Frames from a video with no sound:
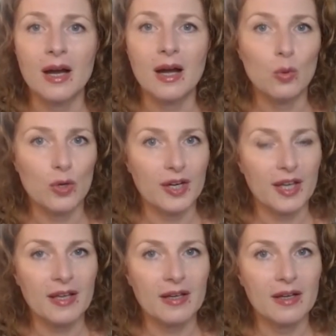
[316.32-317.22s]
are
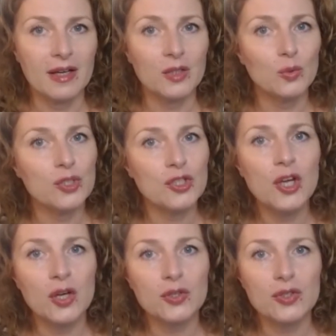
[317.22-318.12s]
working and which
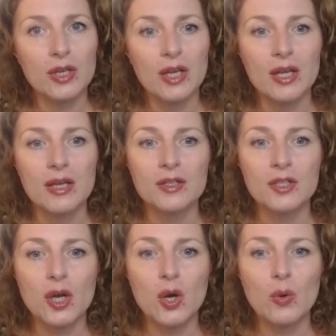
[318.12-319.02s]
not.
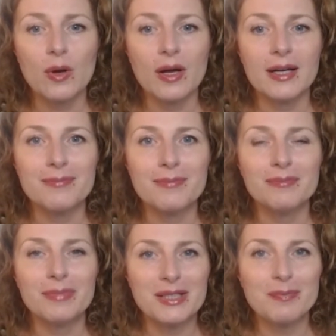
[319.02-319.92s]
So,
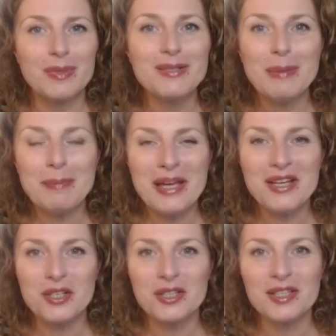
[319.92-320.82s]
but please be
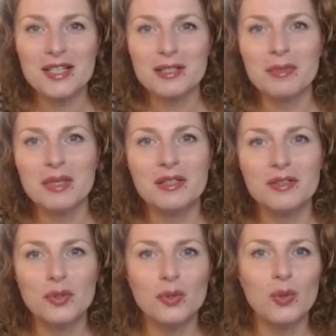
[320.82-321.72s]
patient. It doesn't mean
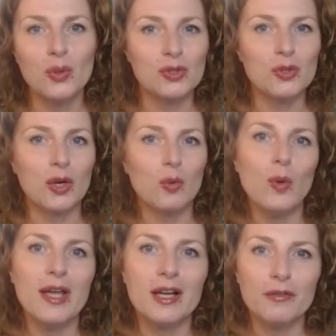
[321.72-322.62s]
that you took a
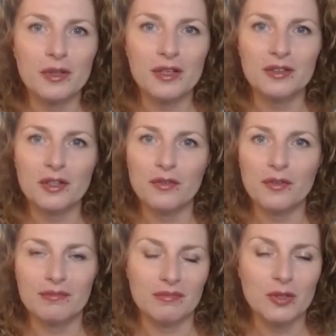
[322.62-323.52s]
week of
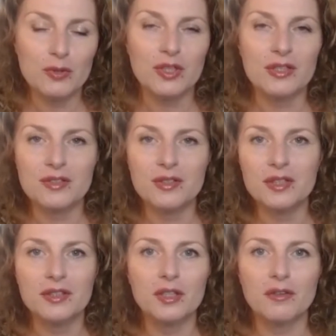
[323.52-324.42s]
using a
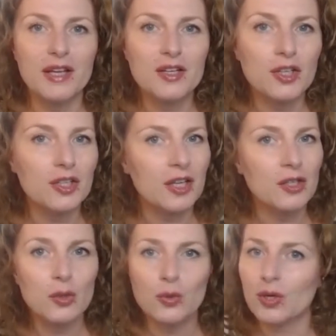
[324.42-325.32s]
certain intervention
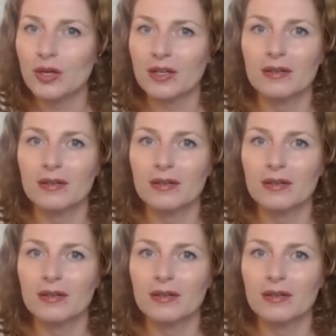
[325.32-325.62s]
and you